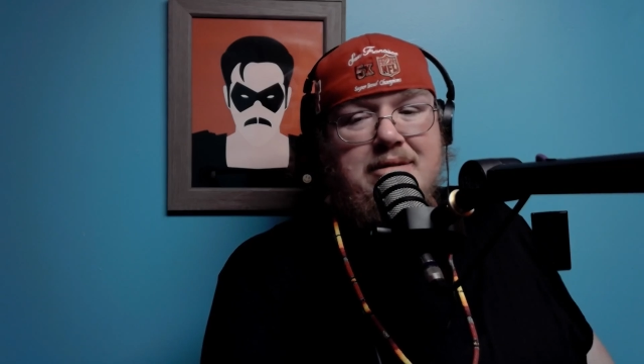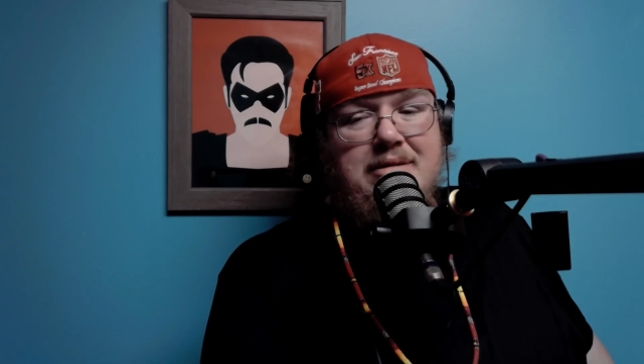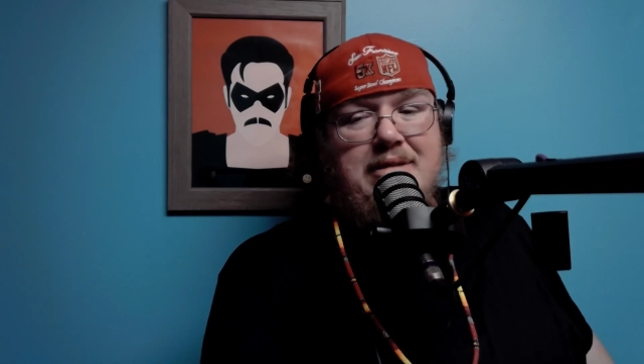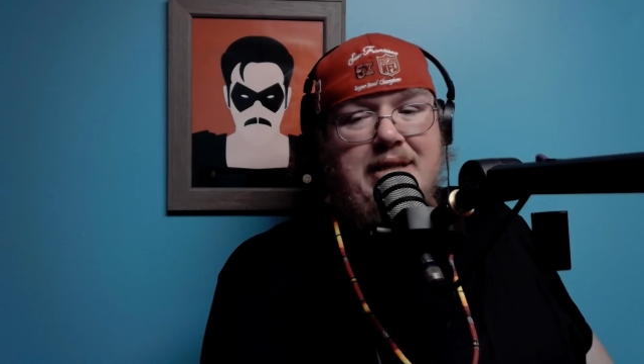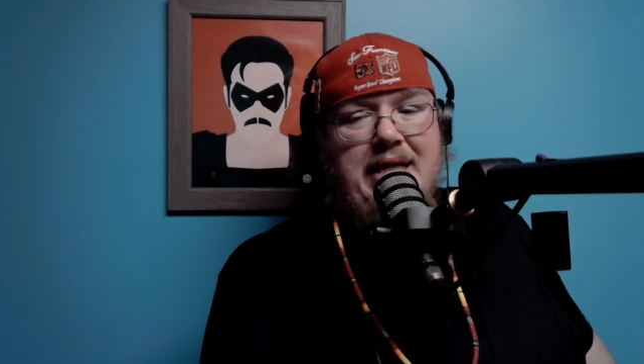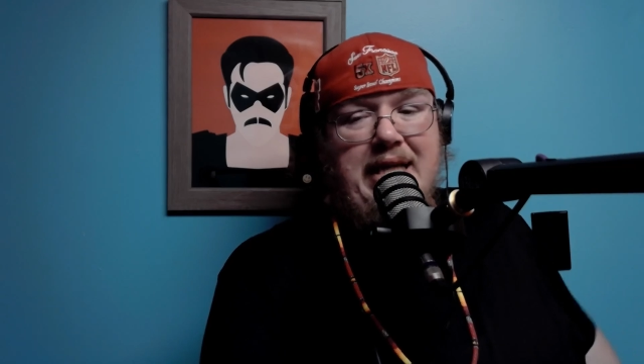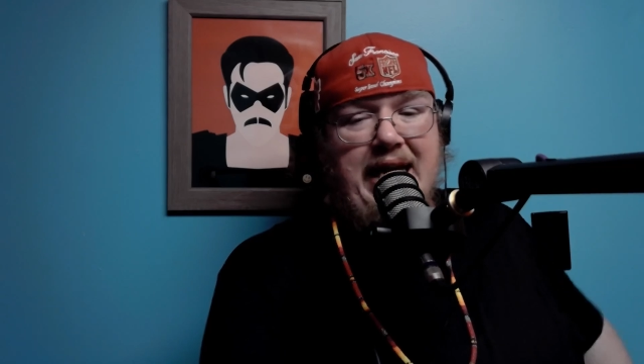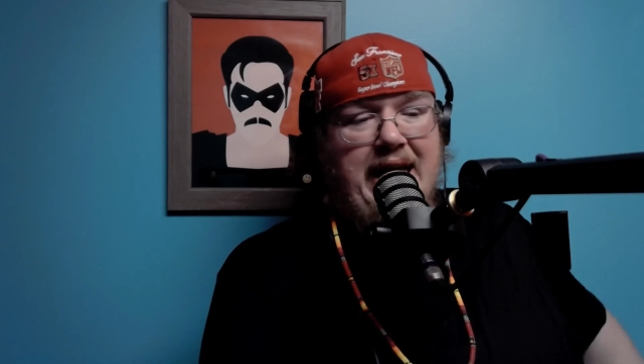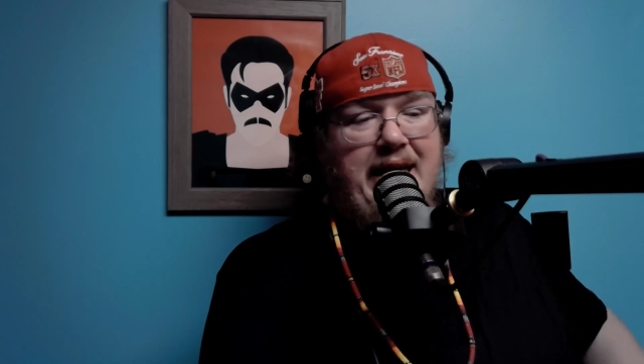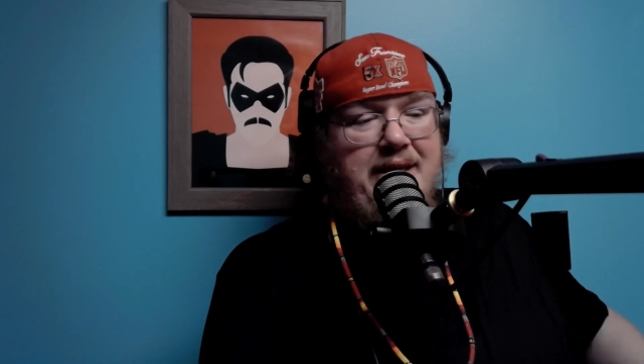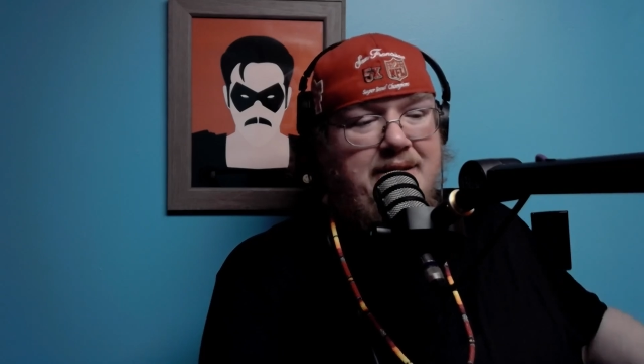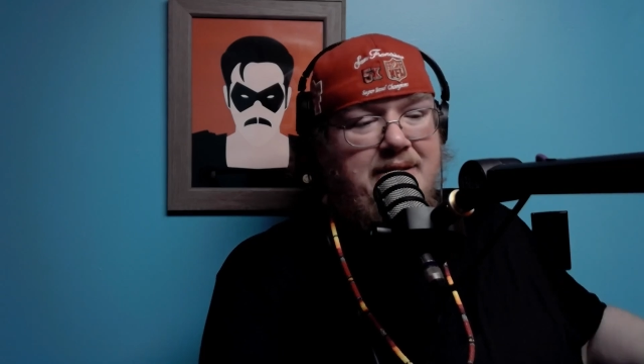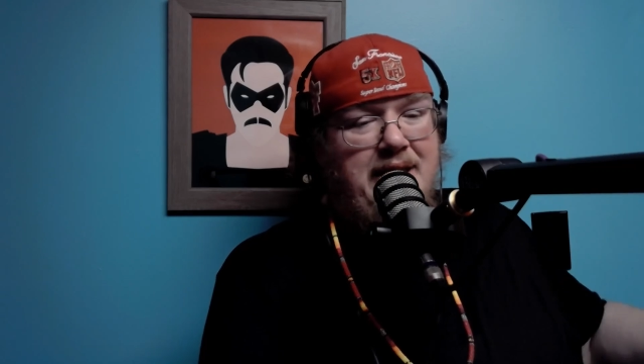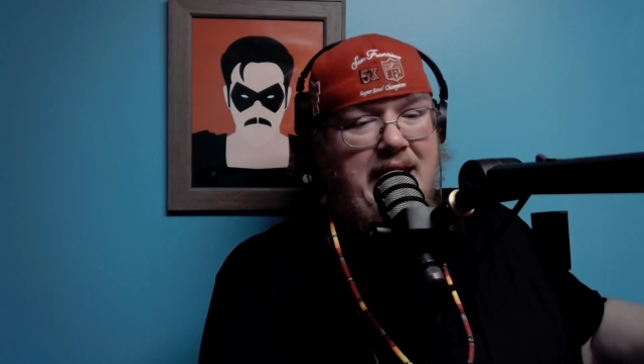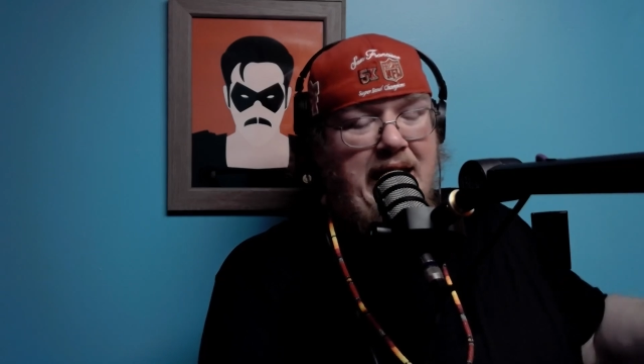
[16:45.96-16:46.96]

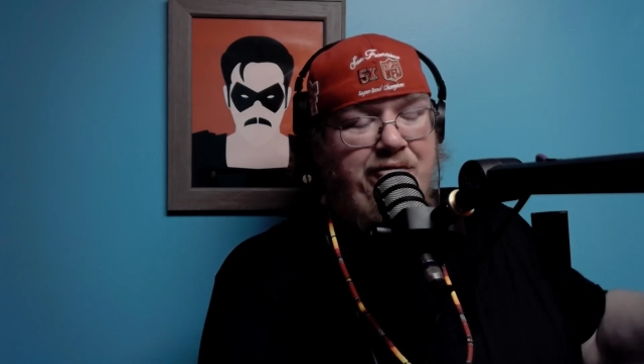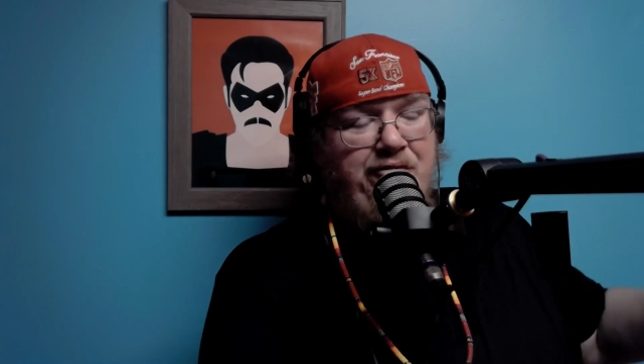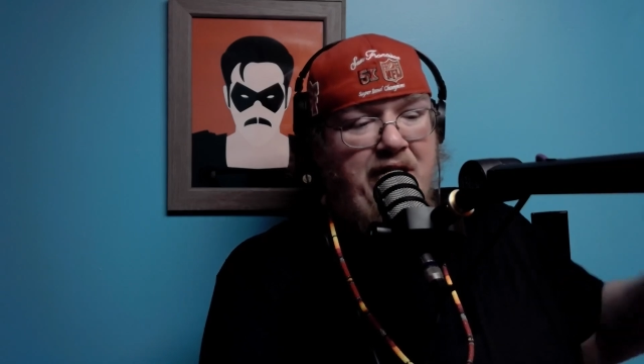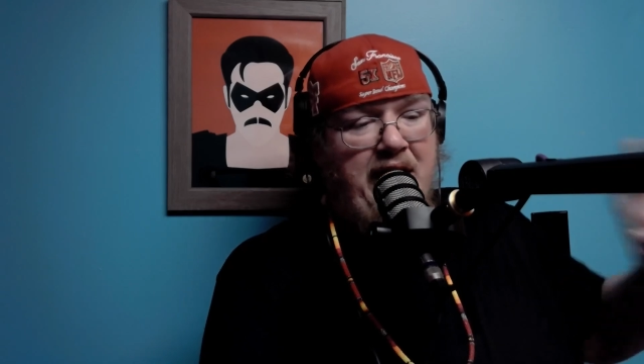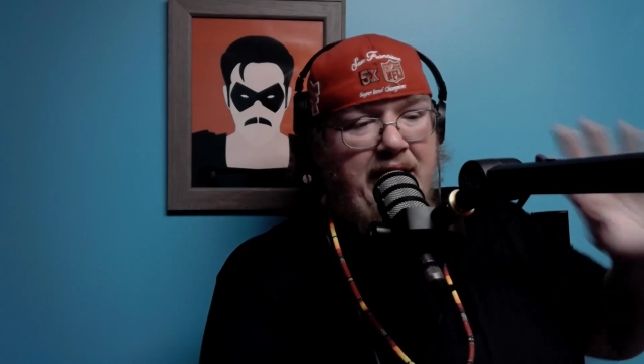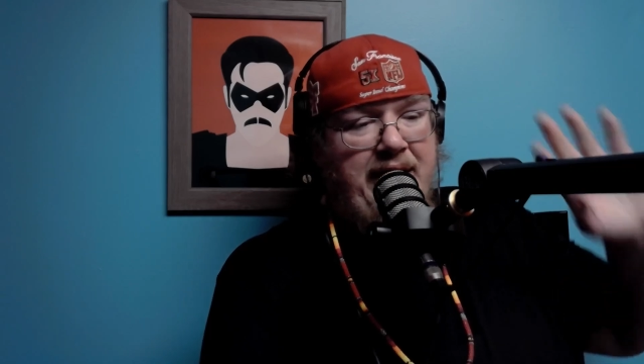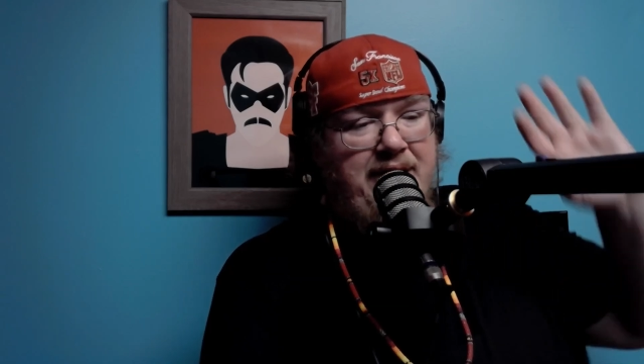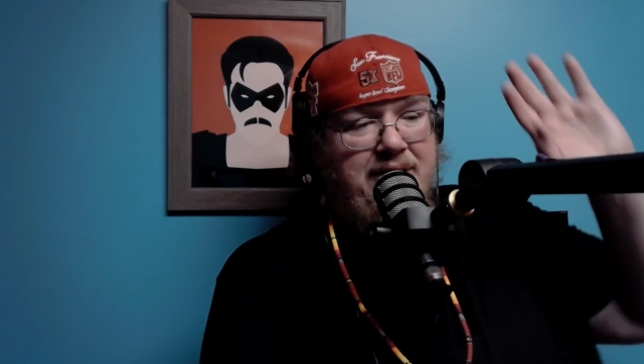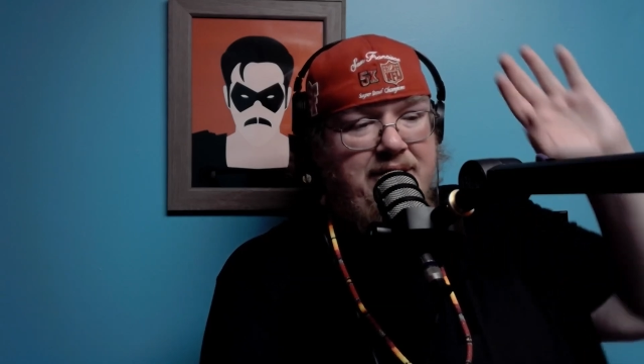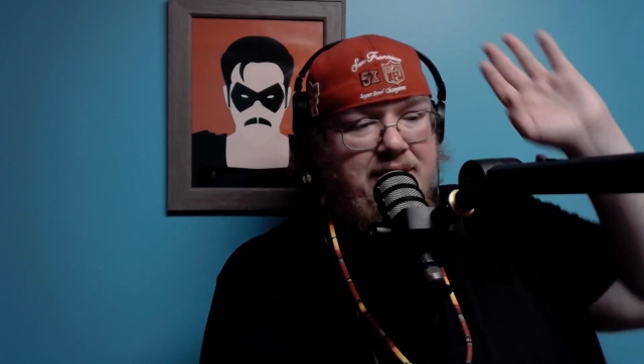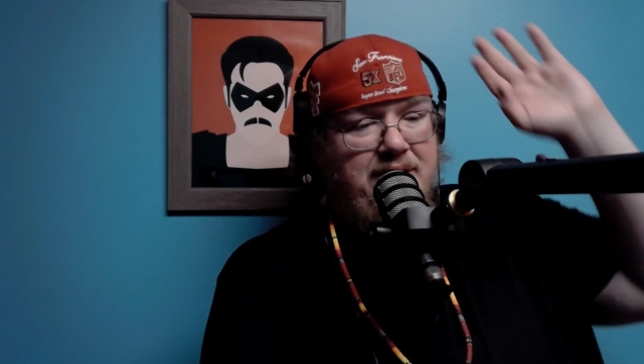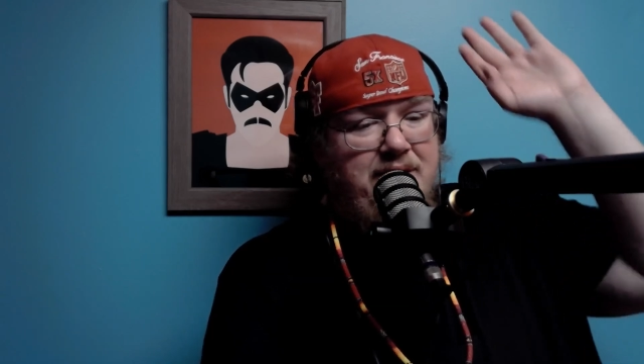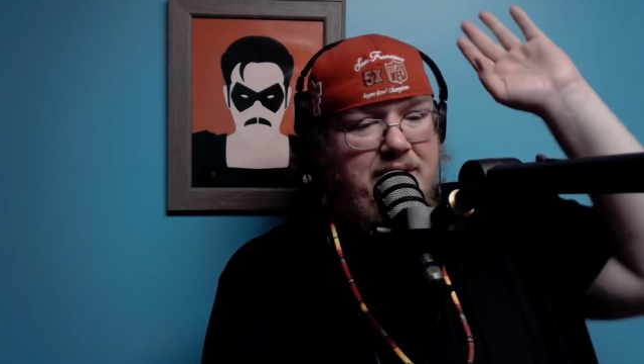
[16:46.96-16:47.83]
again, I find